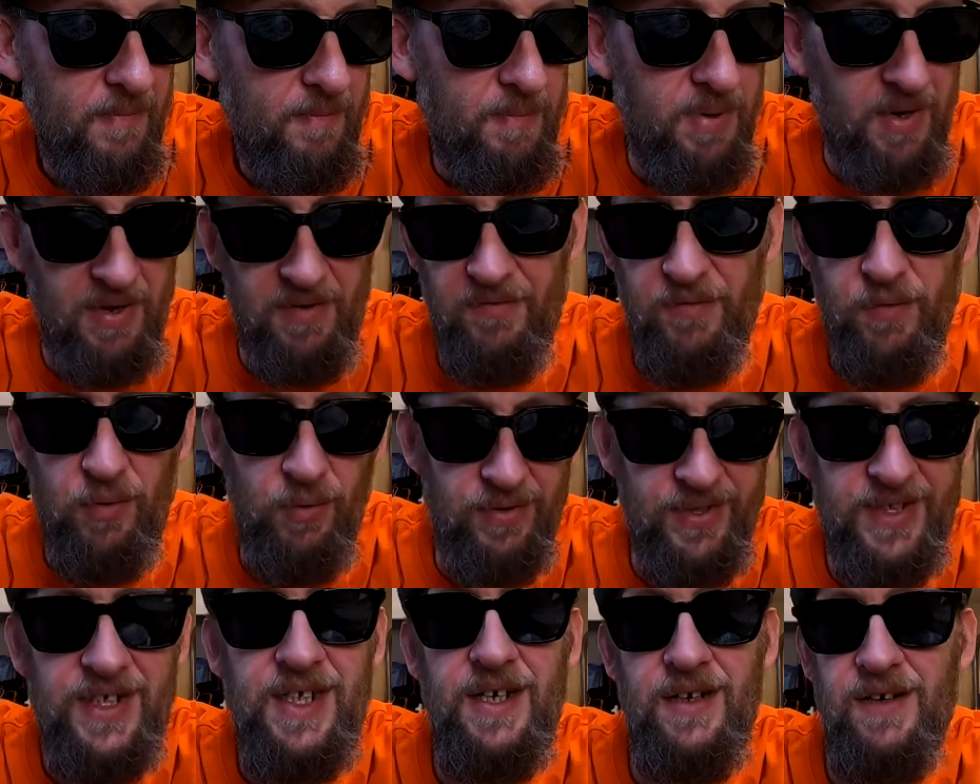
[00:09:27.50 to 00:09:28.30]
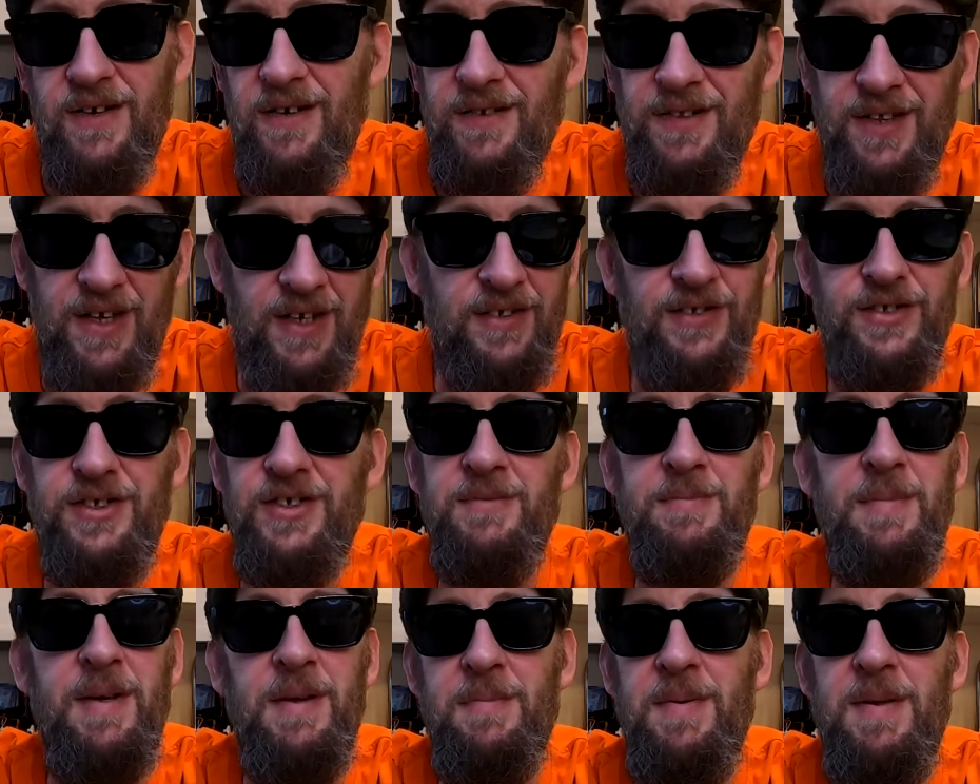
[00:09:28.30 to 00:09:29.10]
But of course here, that'll
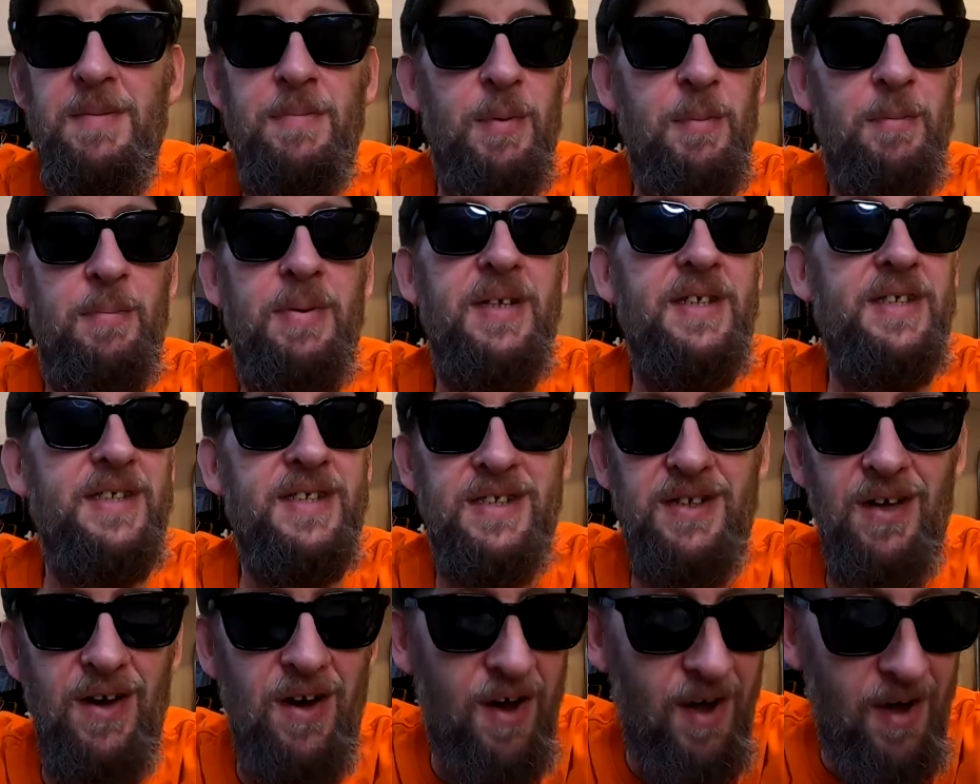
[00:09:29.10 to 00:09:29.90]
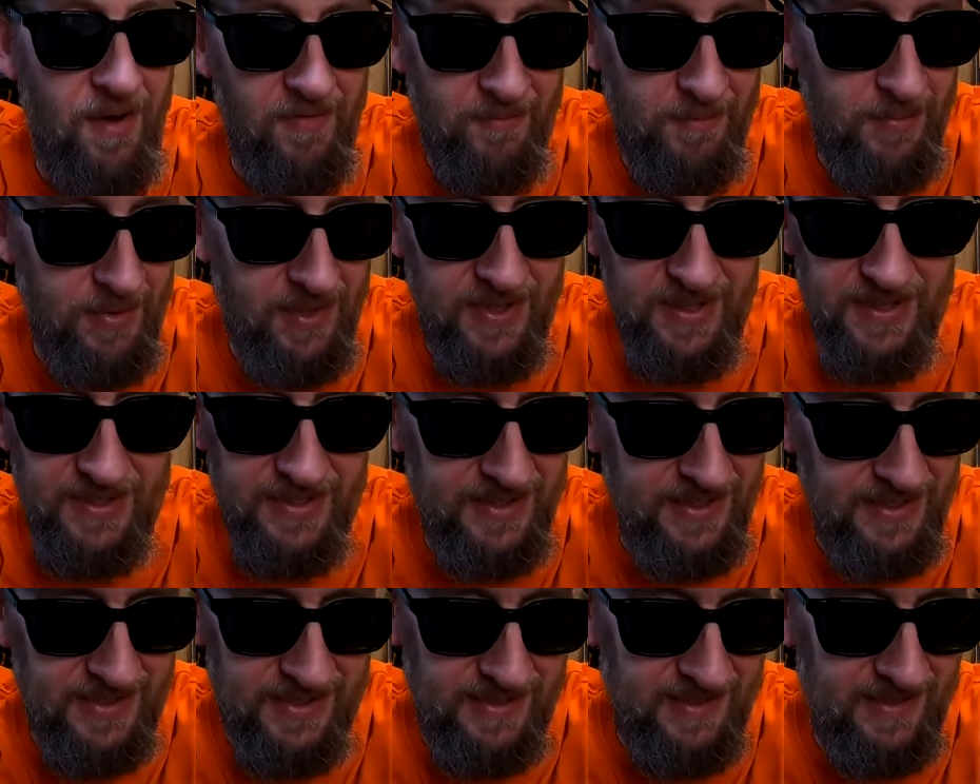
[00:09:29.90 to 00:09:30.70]
just make people pissed off
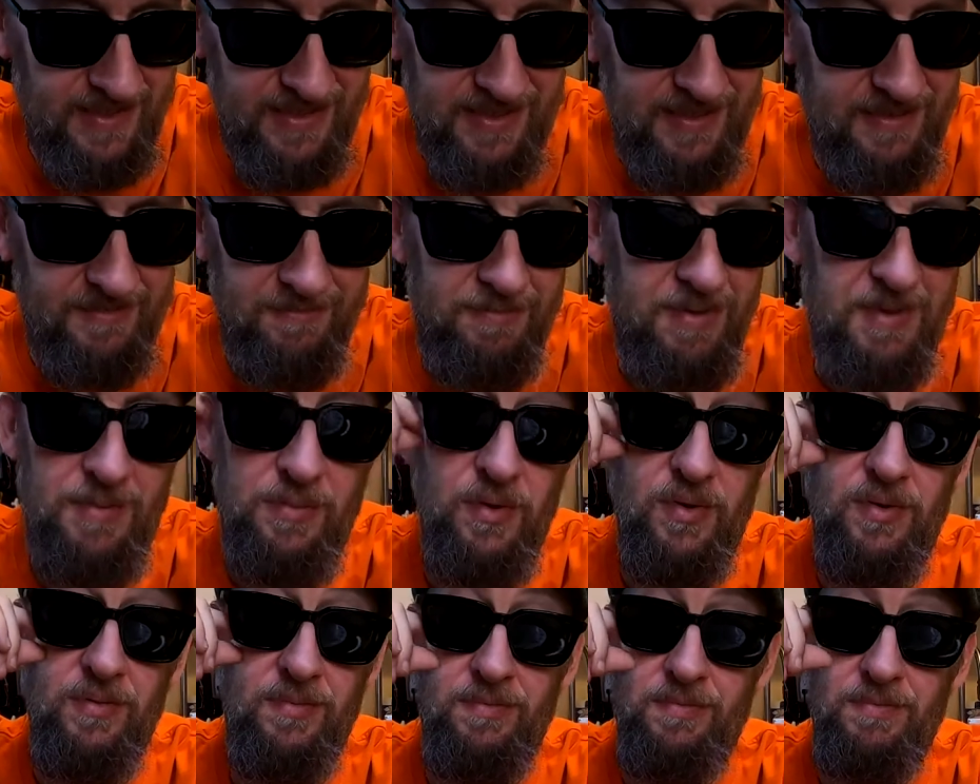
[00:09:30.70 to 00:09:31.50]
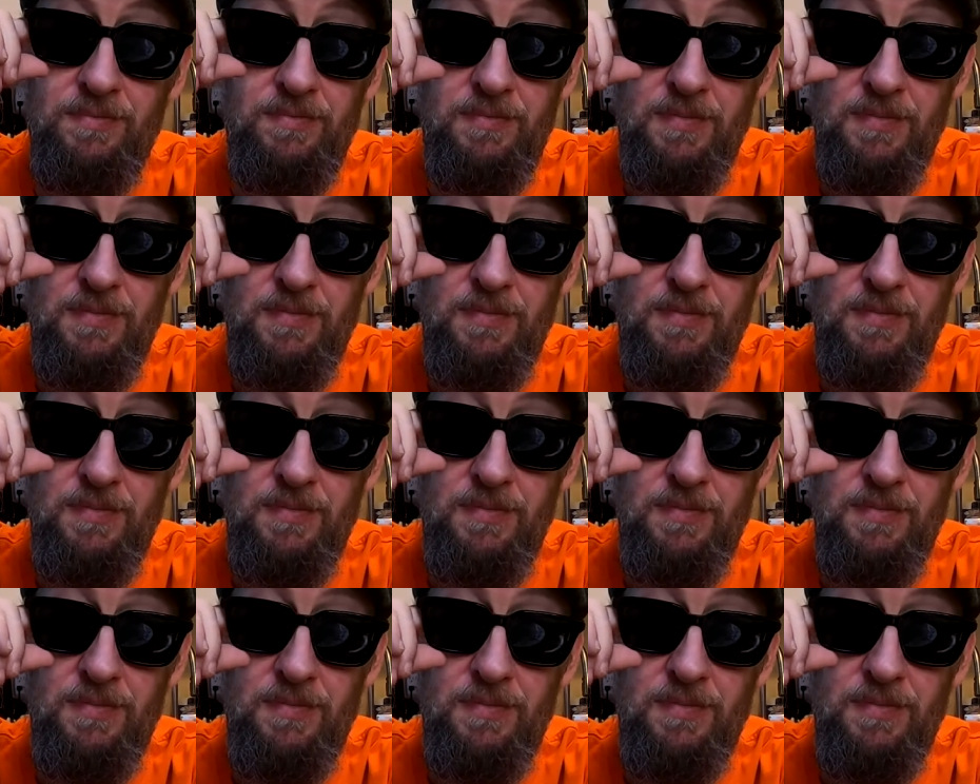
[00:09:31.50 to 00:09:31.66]
because people